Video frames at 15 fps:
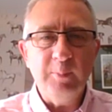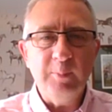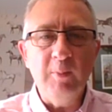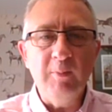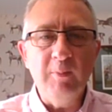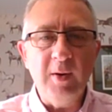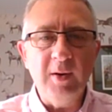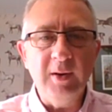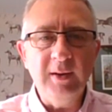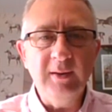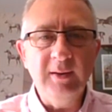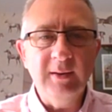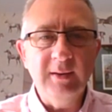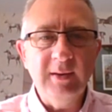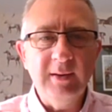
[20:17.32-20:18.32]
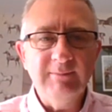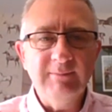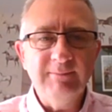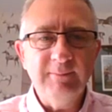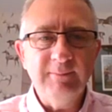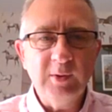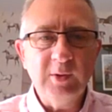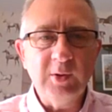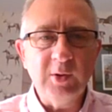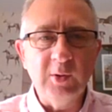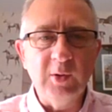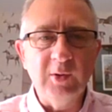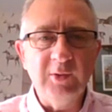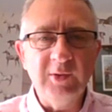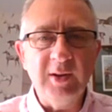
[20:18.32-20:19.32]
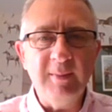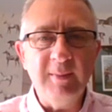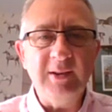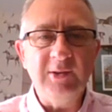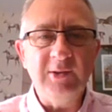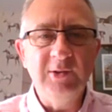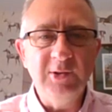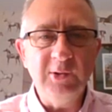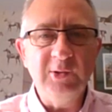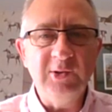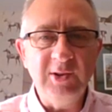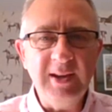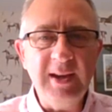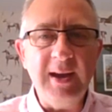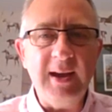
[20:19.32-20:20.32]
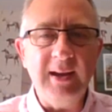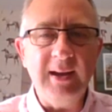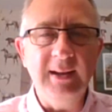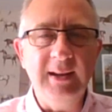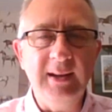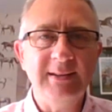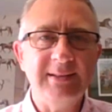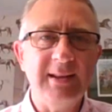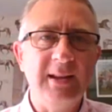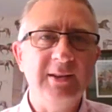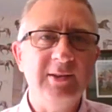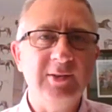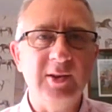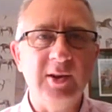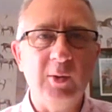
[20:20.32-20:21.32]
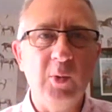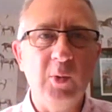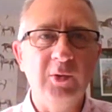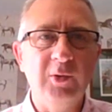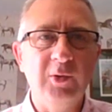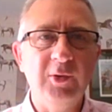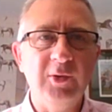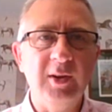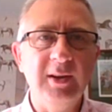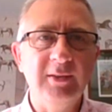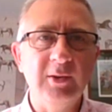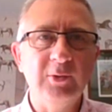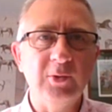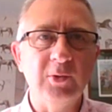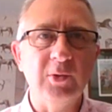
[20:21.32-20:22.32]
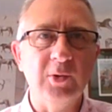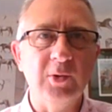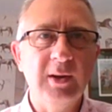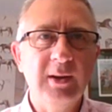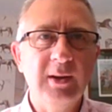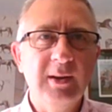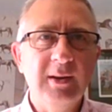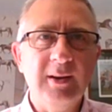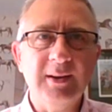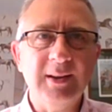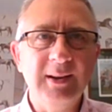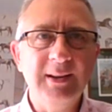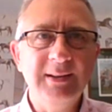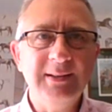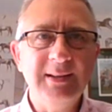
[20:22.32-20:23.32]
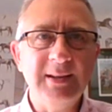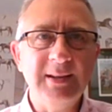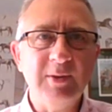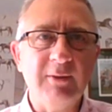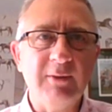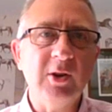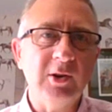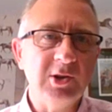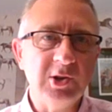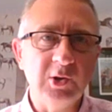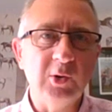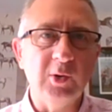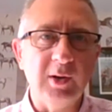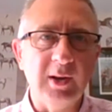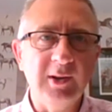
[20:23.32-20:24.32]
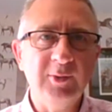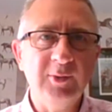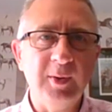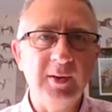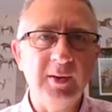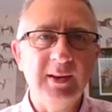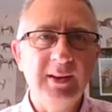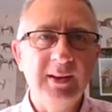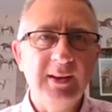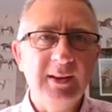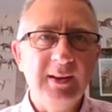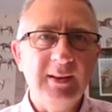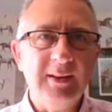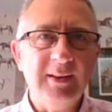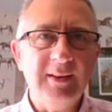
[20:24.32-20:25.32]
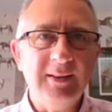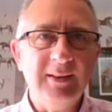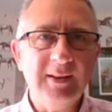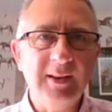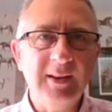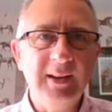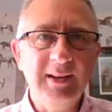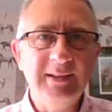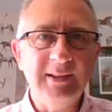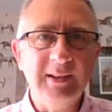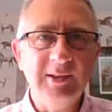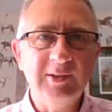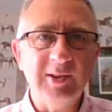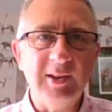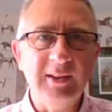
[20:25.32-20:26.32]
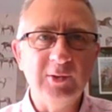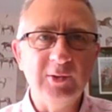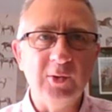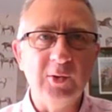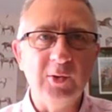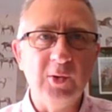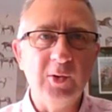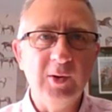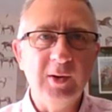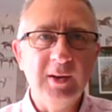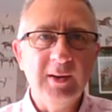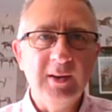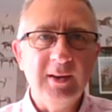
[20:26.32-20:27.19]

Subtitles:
put my colours to the mast just yet, in the sense that I want to see the draw. I could easily tip. I've got a short list, but I could easily see the draw